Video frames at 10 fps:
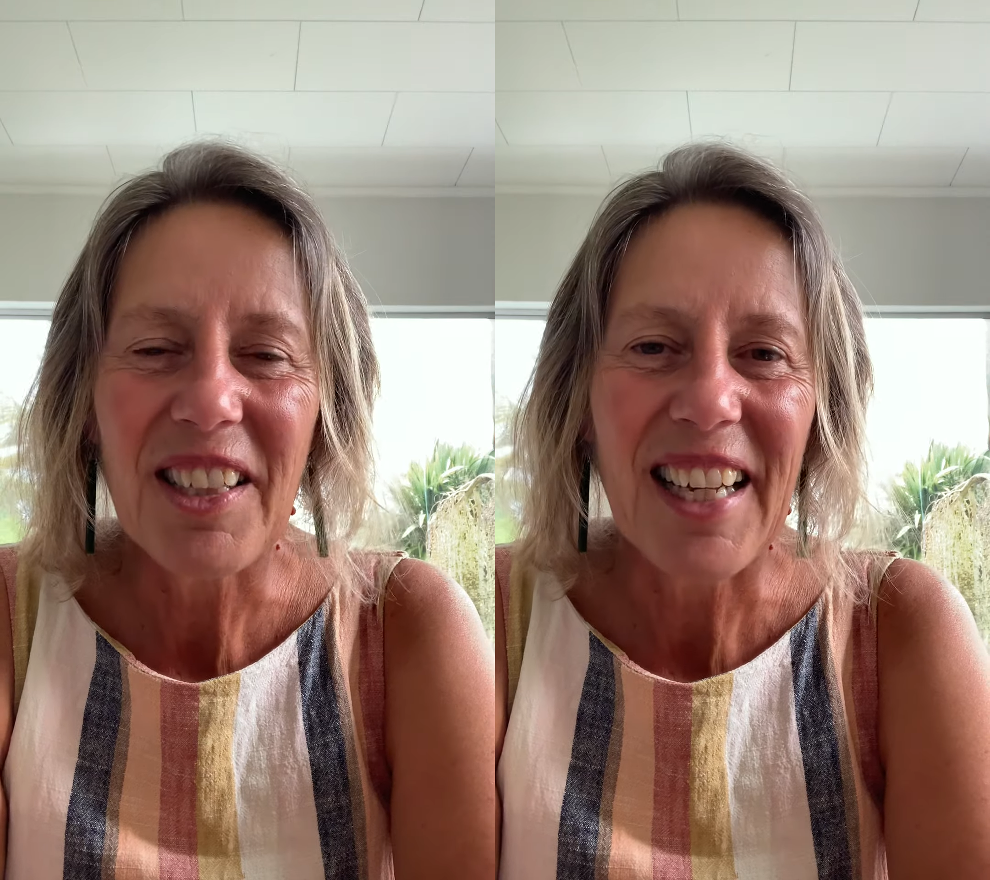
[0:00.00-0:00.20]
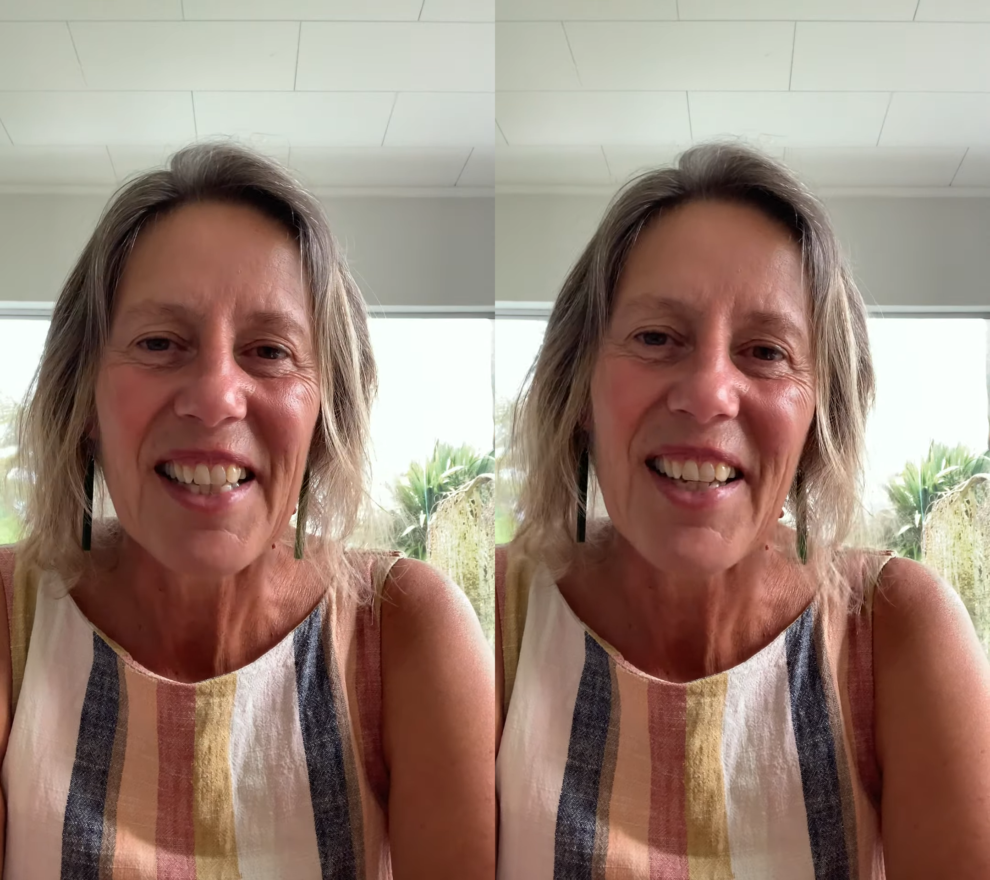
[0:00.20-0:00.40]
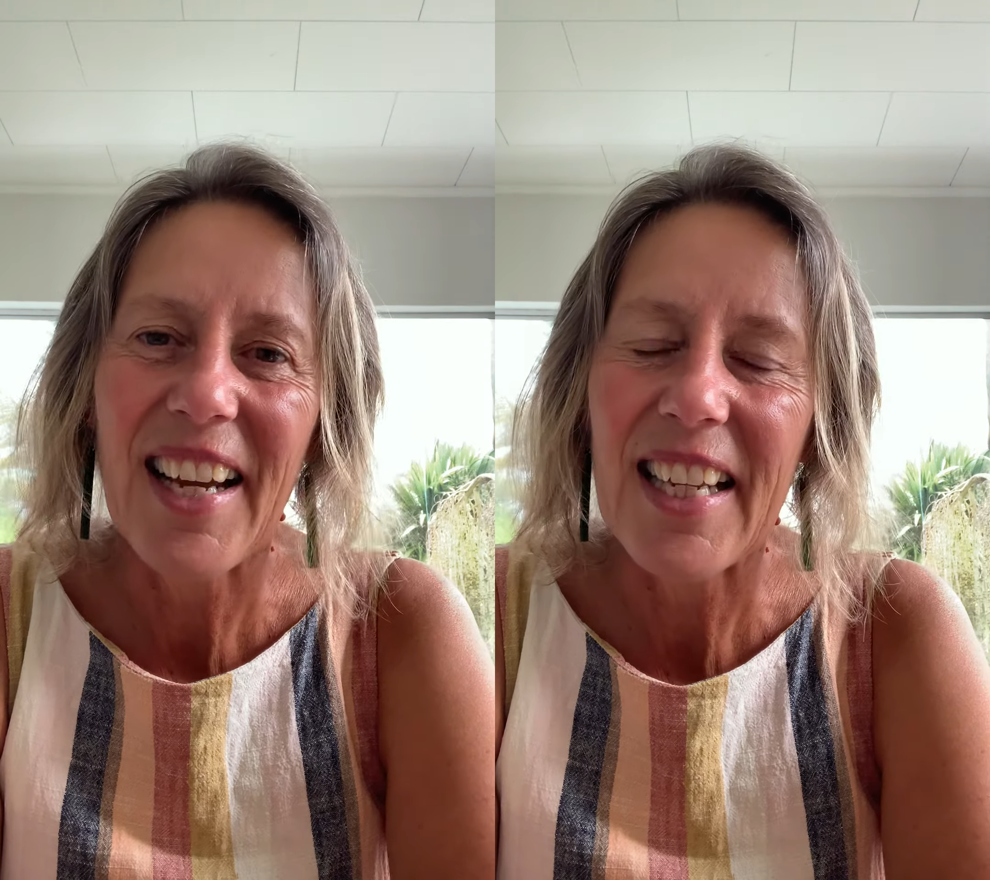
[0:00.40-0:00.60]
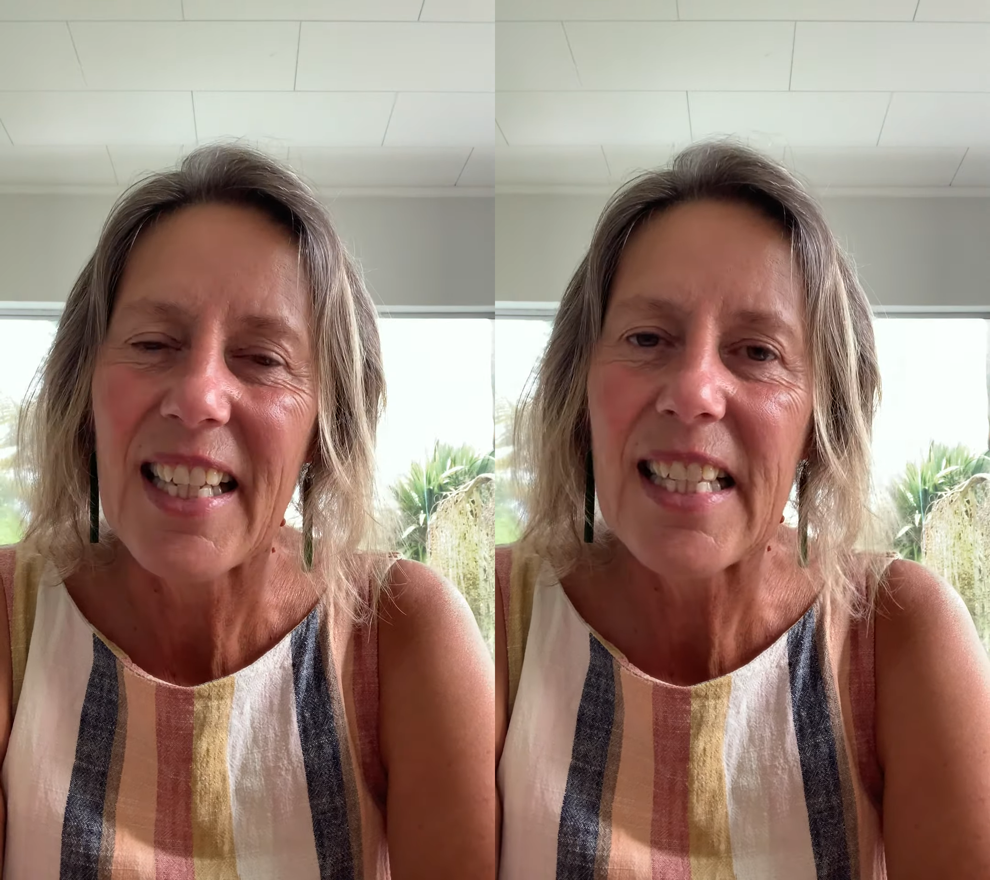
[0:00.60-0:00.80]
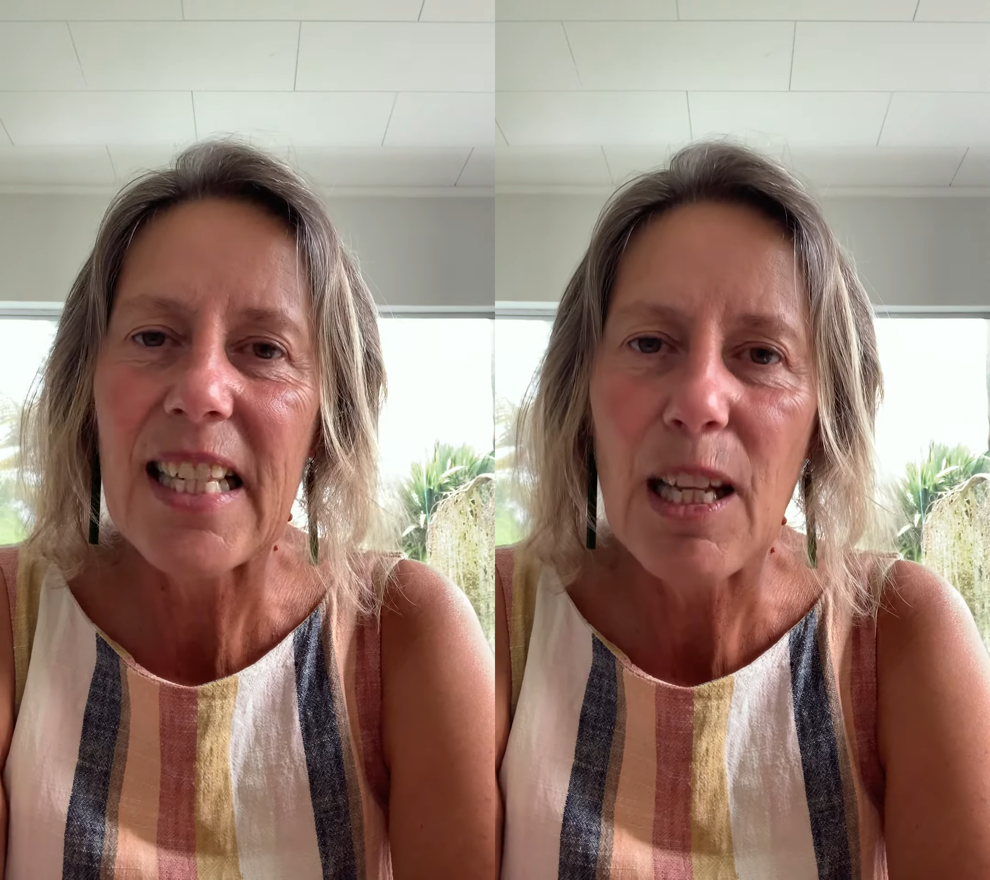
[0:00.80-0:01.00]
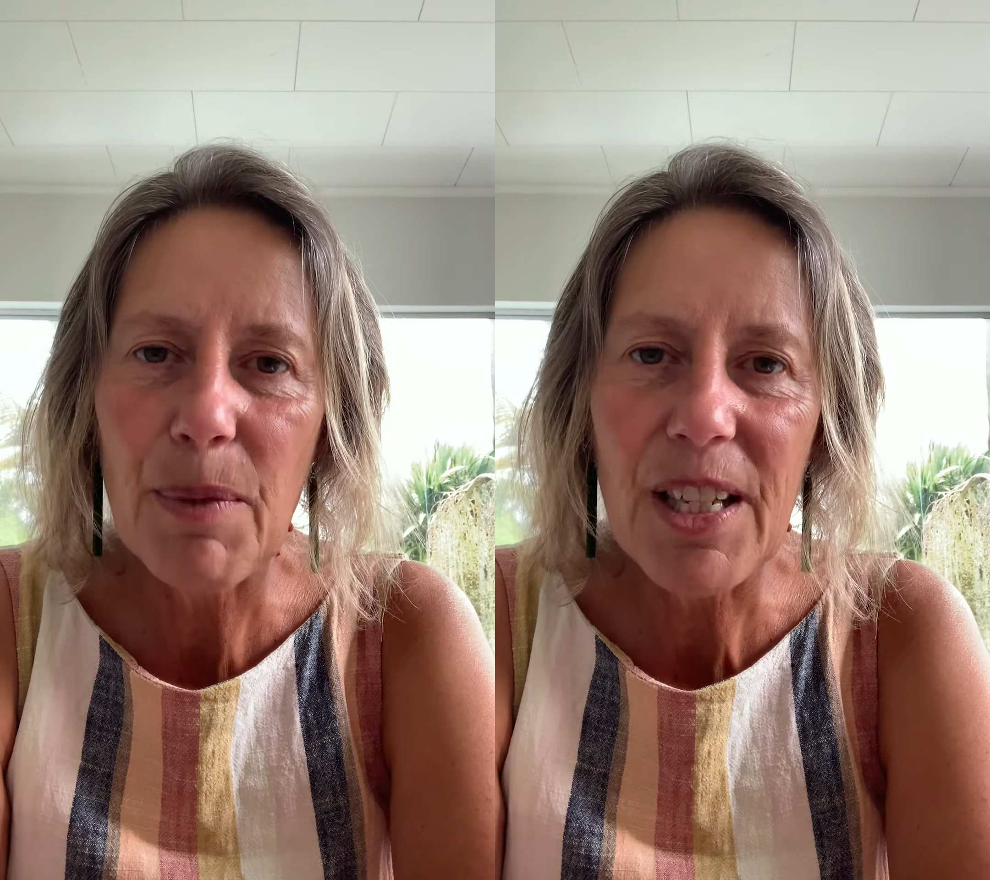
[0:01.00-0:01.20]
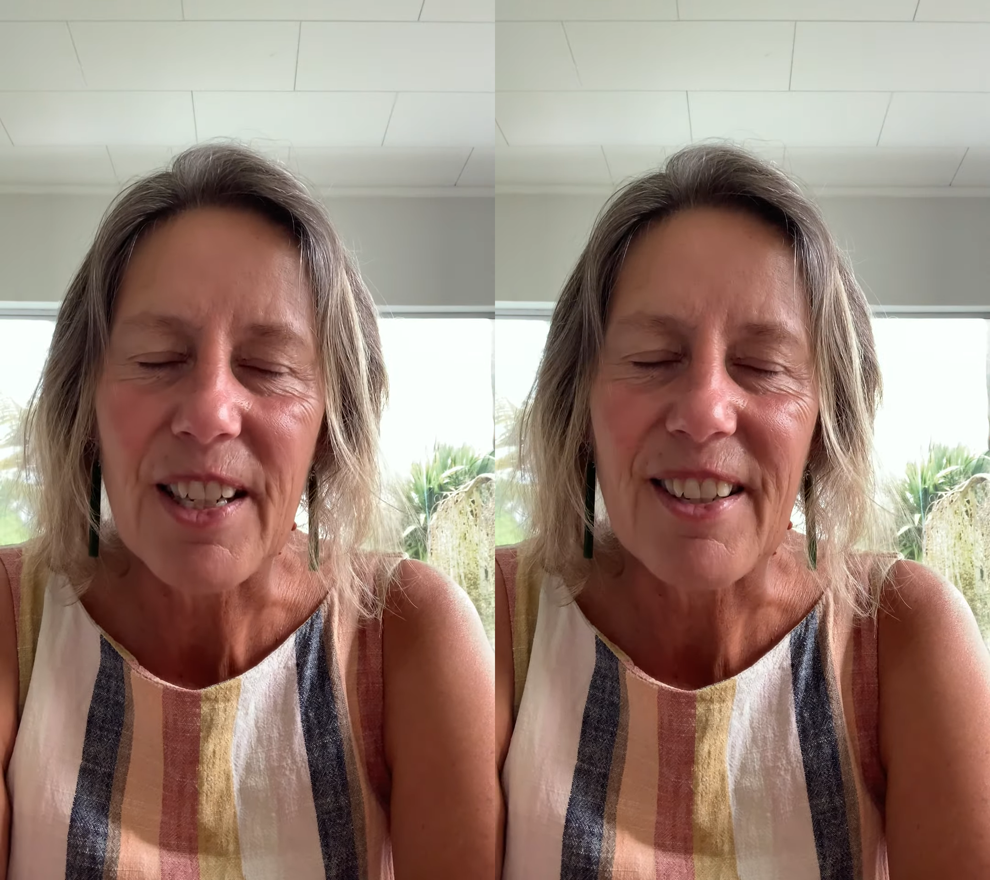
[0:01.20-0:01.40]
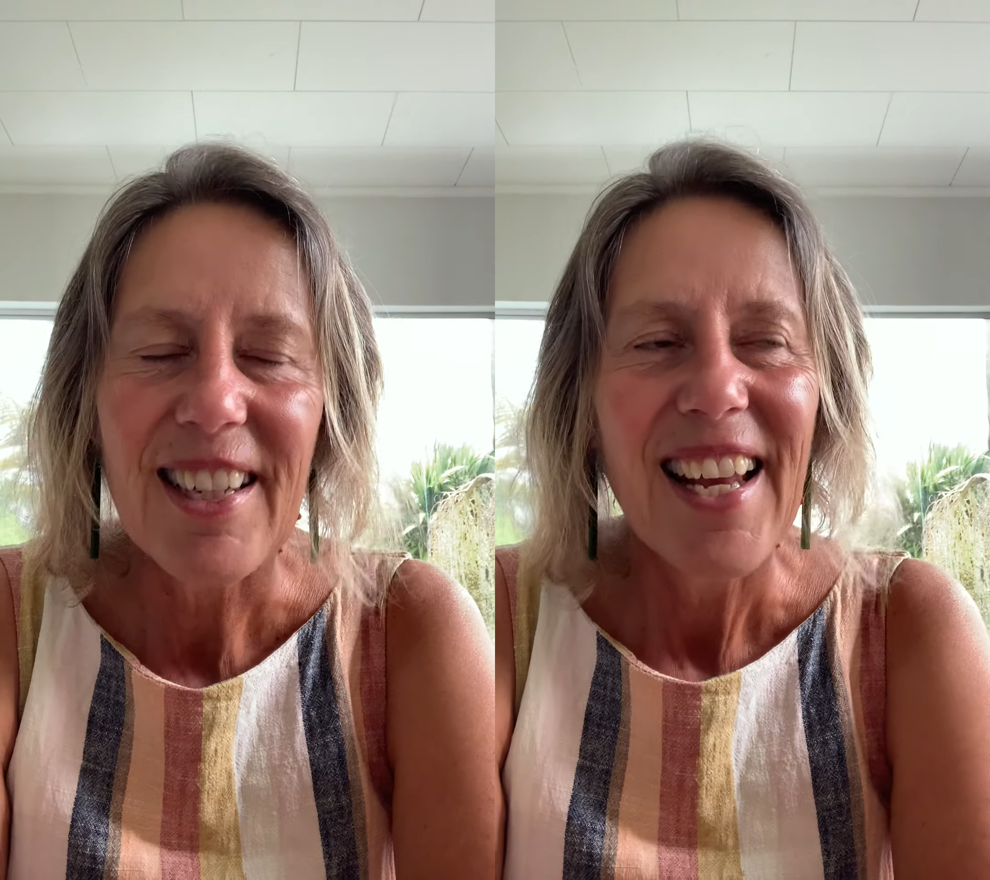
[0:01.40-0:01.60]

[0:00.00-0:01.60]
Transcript: rangatahi is limited